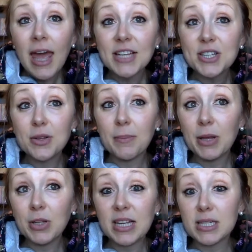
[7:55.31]
and so the
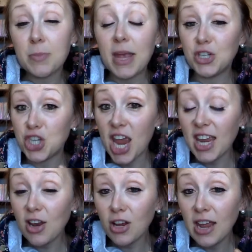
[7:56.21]
buildings made
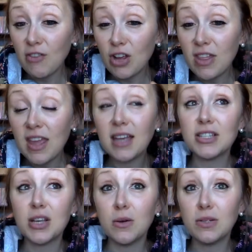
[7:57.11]
shade on everything,
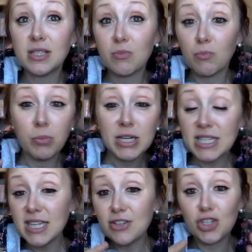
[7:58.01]
and so it was
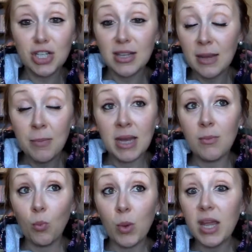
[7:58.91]
breezy and chilly, but
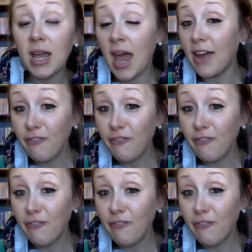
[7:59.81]
we had